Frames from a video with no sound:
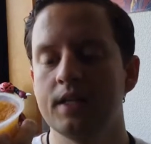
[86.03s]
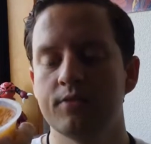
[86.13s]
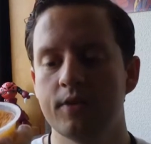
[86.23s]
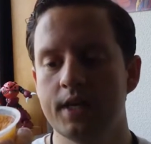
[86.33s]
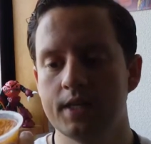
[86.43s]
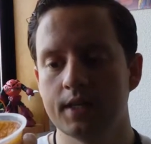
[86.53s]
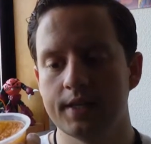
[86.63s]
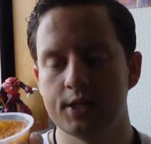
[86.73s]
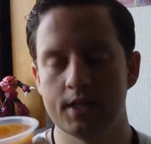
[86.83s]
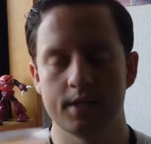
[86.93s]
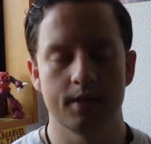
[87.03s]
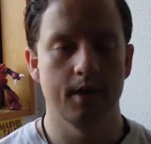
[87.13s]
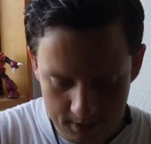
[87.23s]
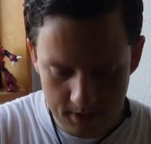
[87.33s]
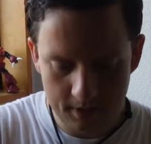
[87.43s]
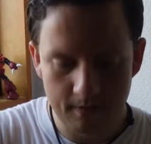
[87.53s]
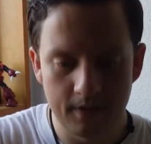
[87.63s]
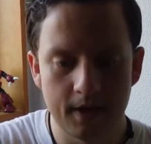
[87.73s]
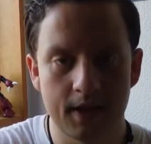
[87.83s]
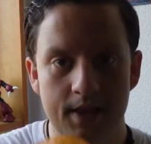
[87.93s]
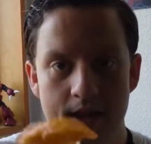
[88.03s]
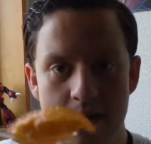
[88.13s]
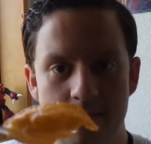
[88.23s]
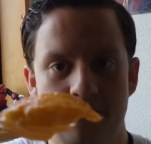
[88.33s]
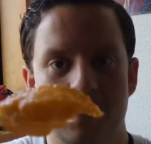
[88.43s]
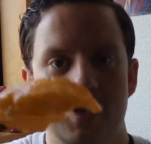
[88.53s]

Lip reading: It's freaking delicious. Look at that.